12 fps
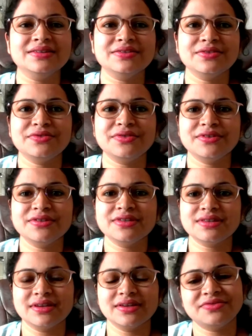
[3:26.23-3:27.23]
so
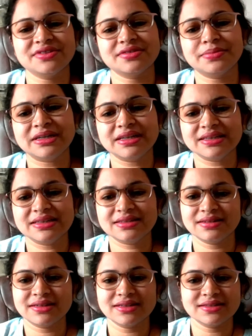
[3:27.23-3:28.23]
first feasibility
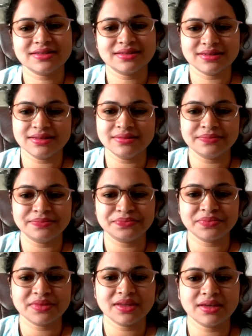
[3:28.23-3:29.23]
study is done,
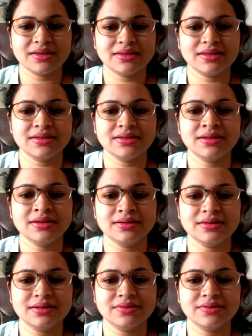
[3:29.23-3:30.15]
and then I